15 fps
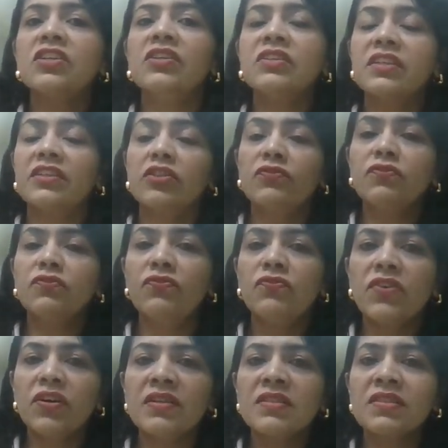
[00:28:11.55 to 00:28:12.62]
than the
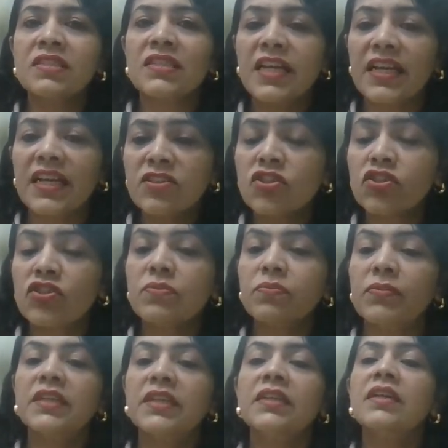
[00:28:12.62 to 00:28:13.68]
first
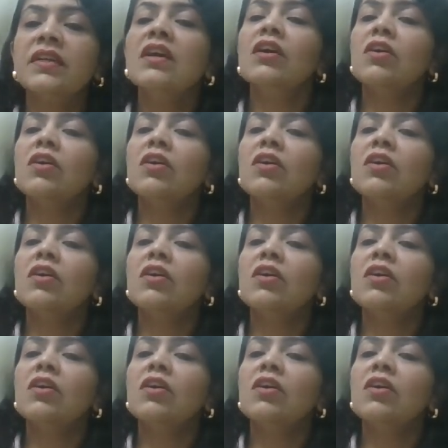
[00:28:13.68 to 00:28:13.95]
instrument,